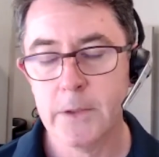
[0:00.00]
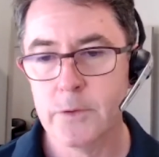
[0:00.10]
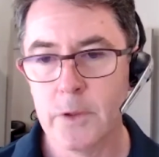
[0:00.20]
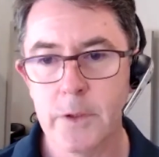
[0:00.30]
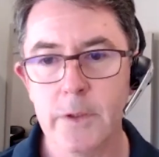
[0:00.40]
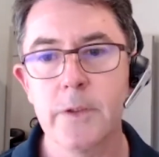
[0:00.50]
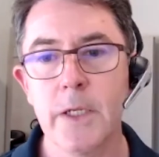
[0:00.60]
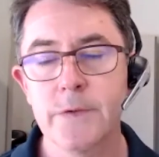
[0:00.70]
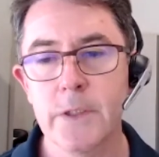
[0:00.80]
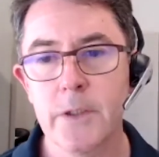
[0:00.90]
It's not
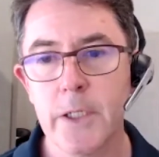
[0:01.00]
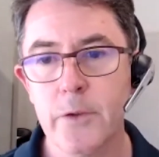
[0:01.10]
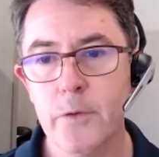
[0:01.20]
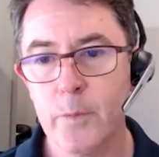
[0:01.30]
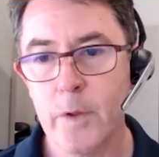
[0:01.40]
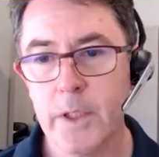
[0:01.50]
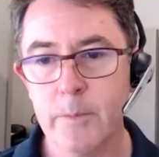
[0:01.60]
necessarily newsworthy,